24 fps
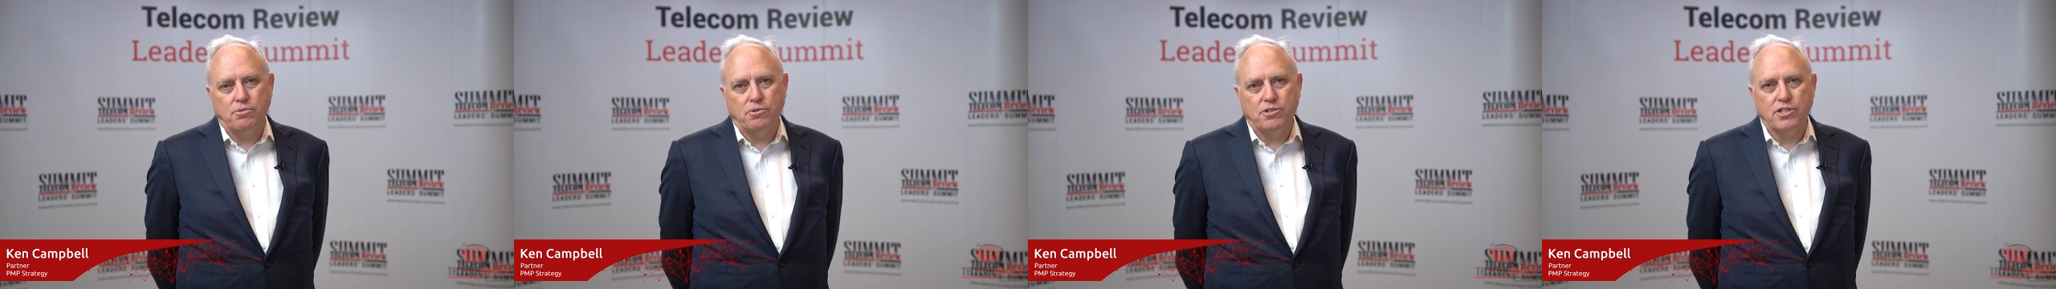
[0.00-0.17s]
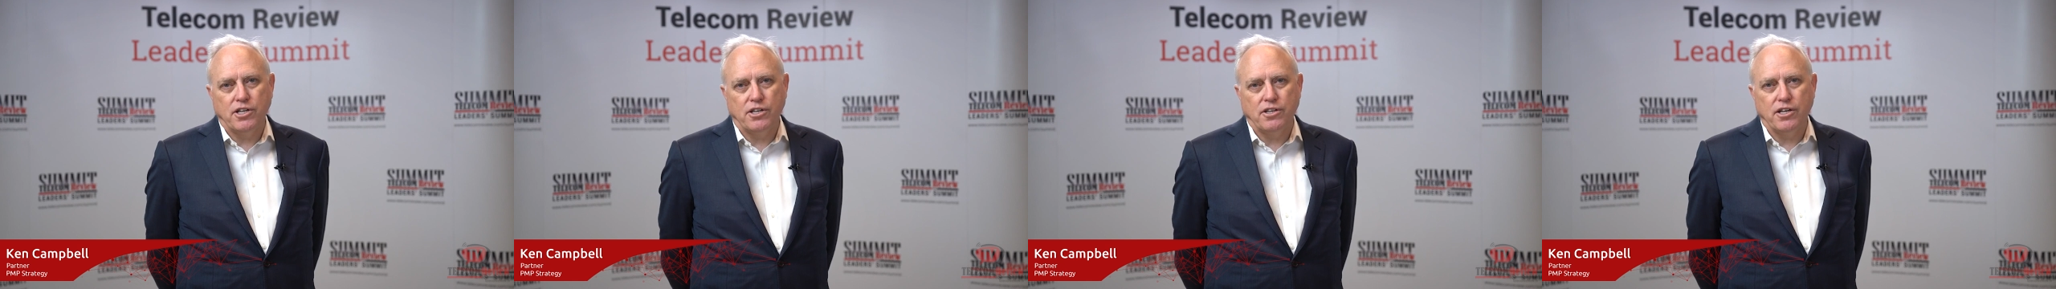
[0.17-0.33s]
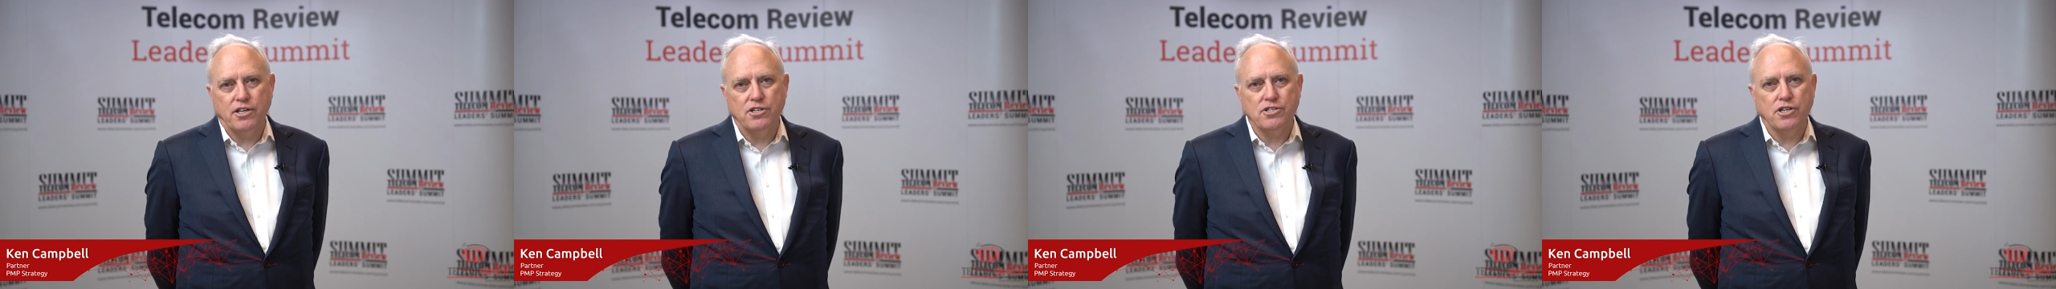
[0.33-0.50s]
which
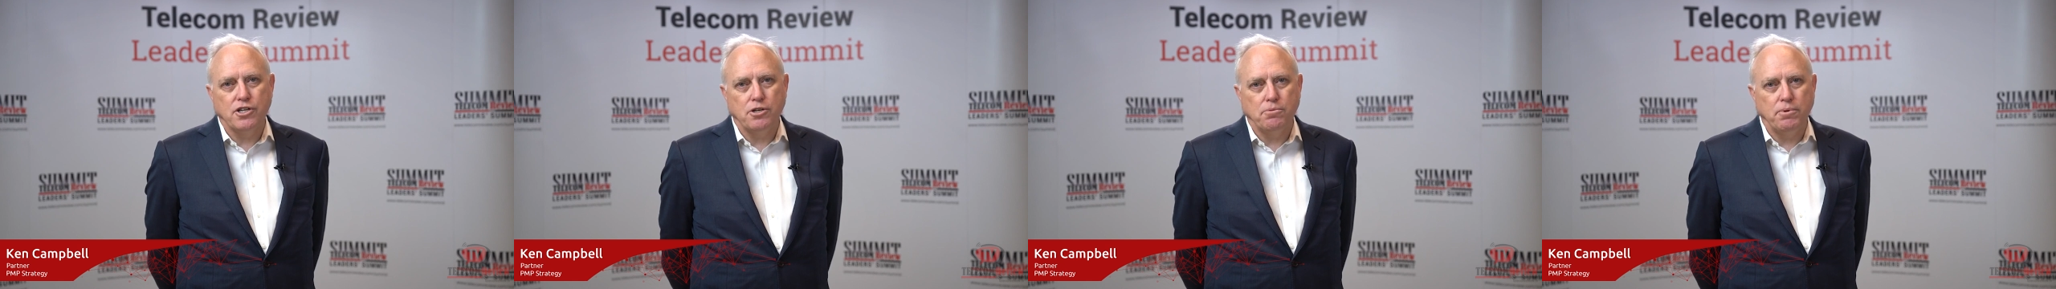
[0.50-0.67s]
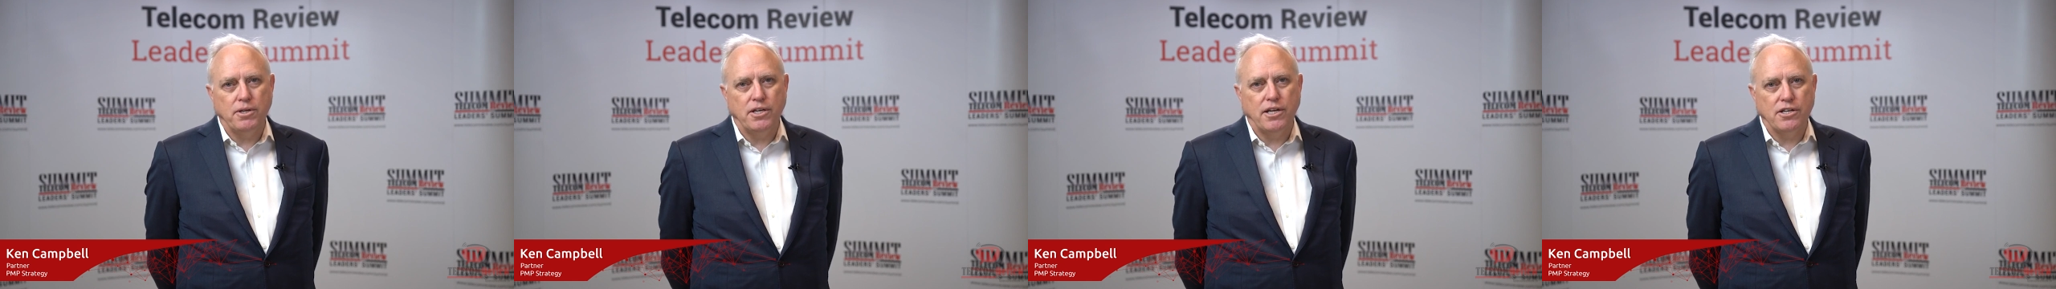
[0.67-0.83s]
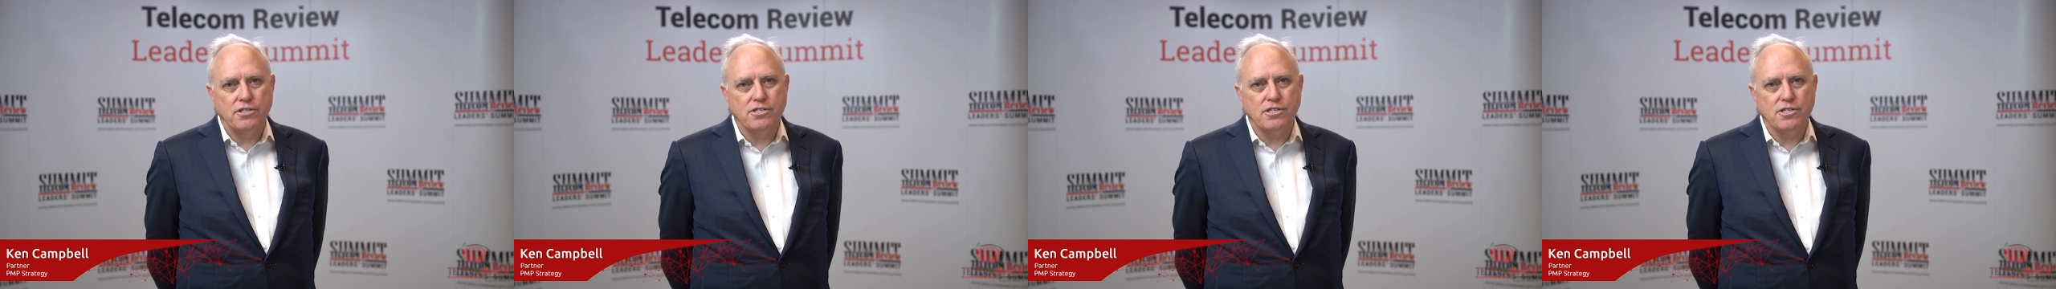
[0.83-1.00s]
I think is going to
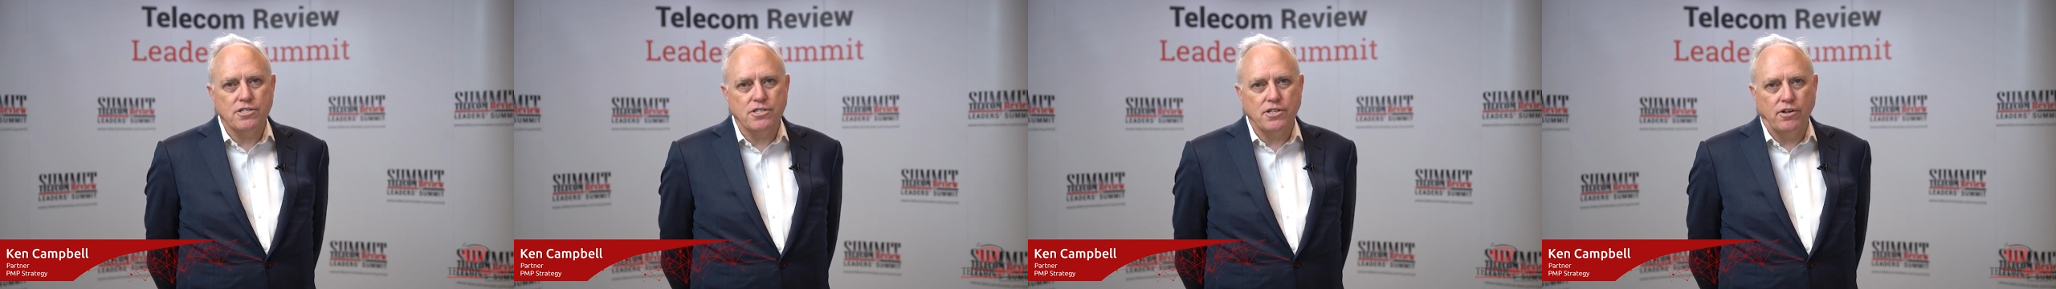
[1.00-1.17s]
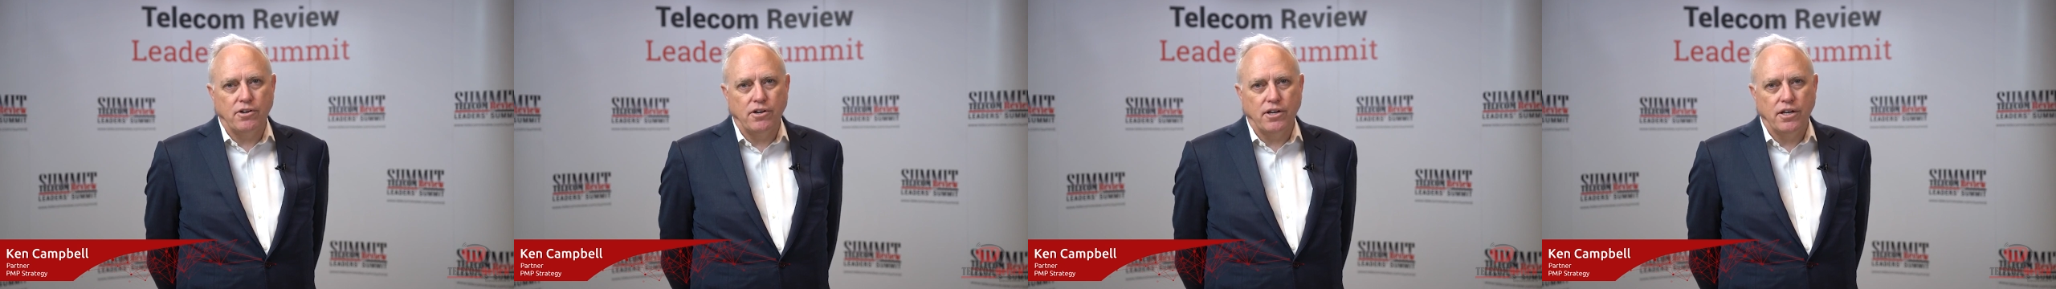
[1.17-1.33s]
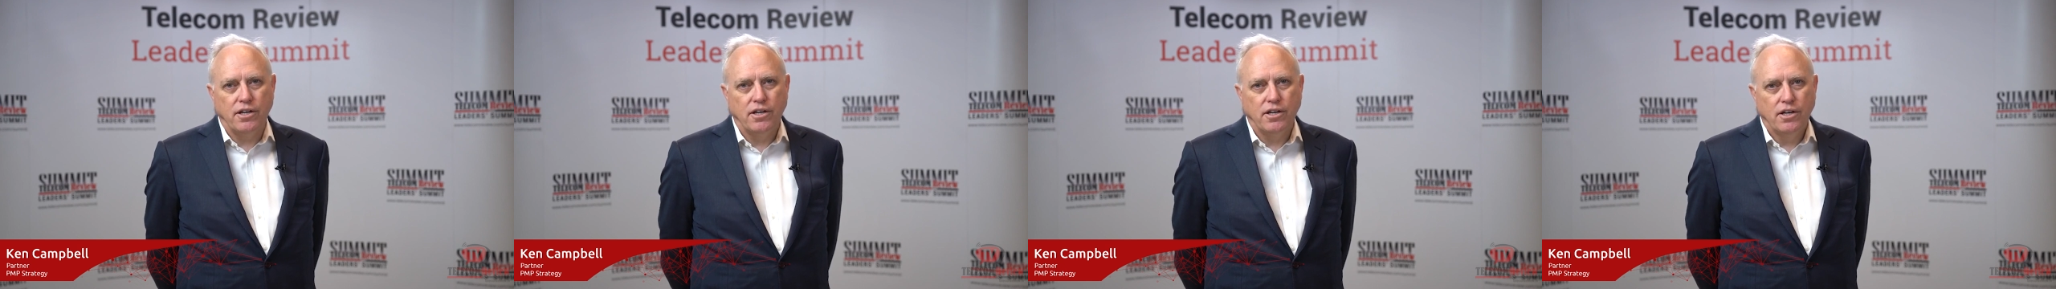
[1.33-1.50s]
be
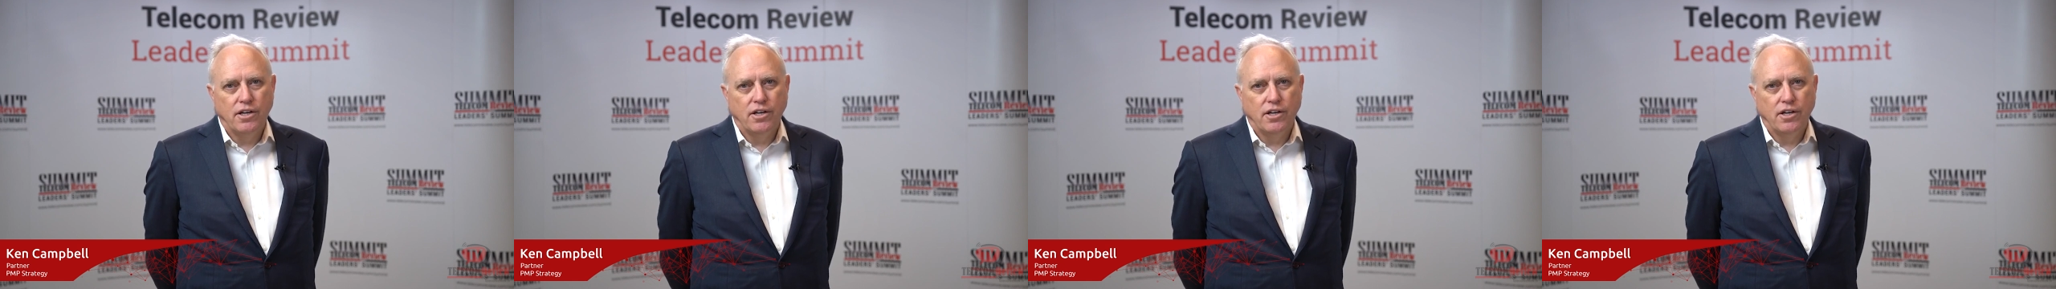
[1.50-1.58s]
necessary